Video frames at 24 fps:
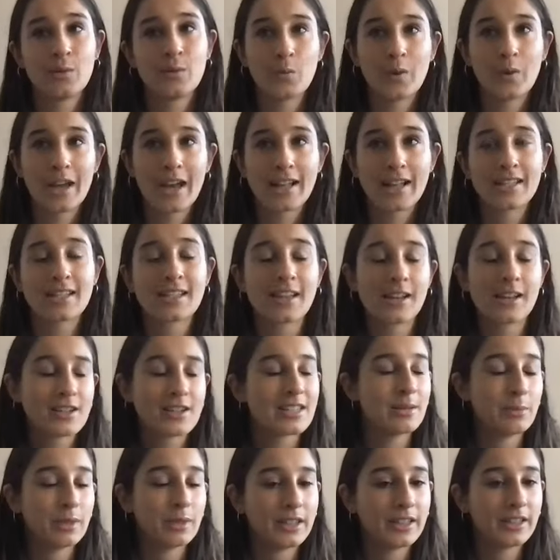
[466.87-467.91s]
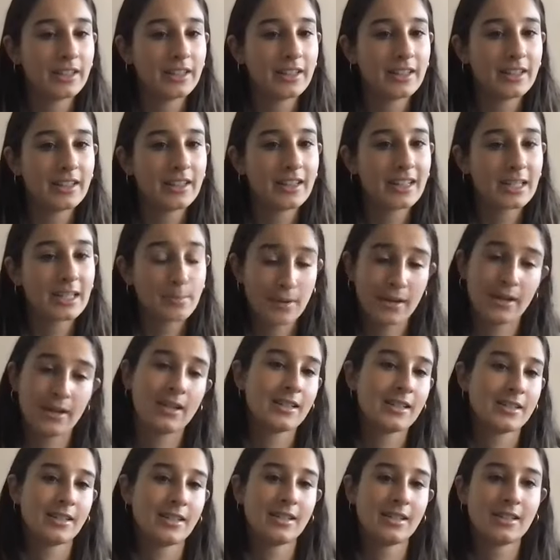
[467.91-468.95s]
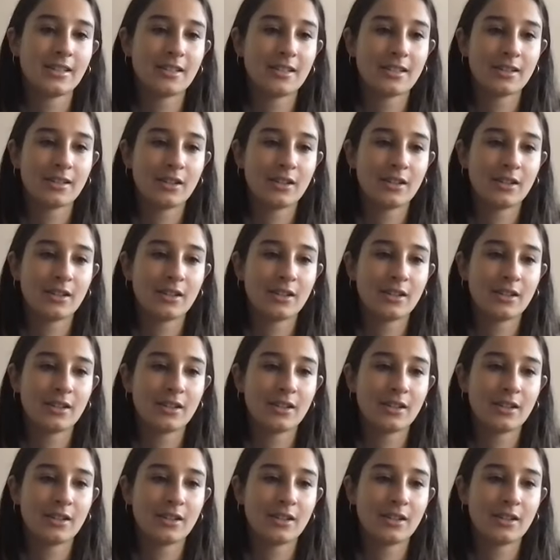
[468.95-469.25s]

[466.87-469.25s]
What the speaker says: we had such similar experiences.